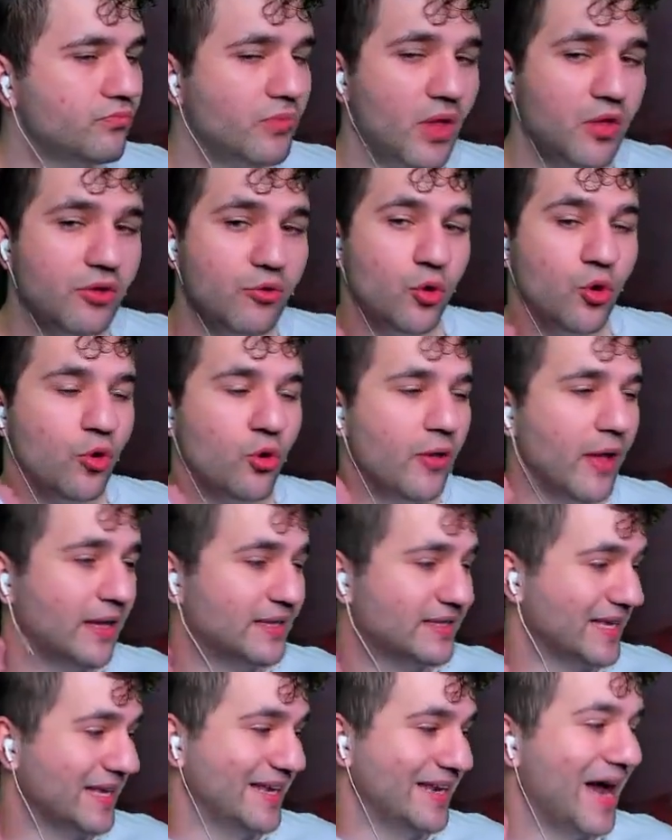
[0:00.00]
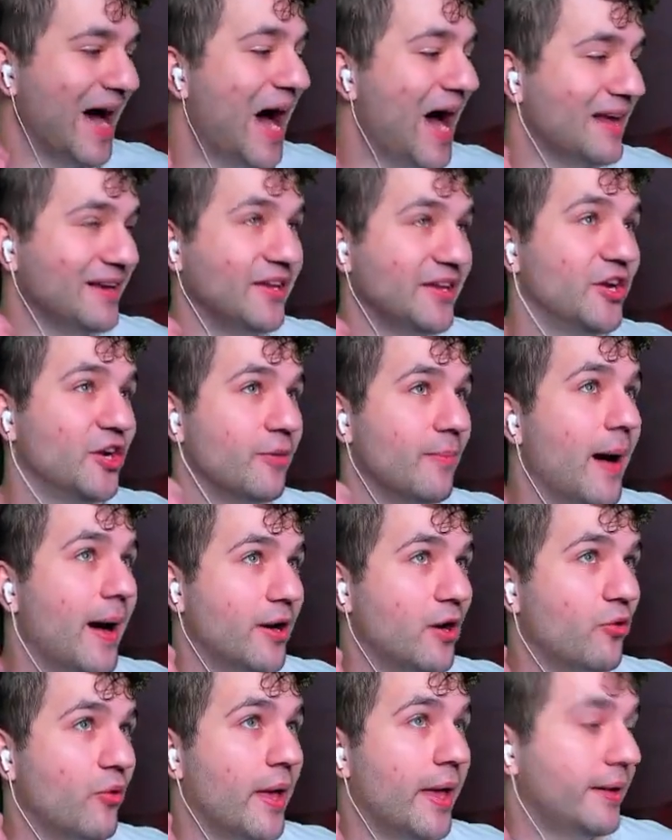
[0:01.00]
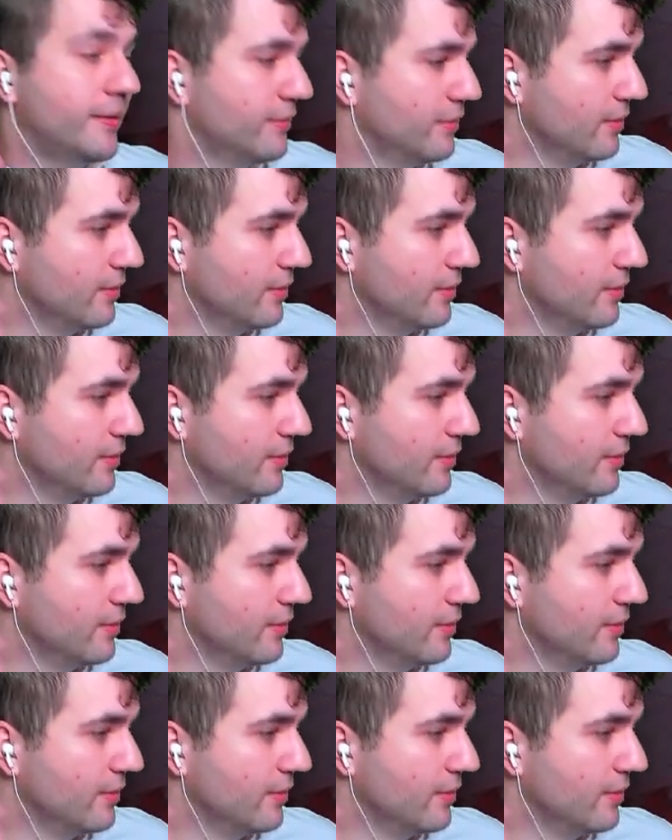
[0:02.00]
Ooh, that's getting hot in here, mono red.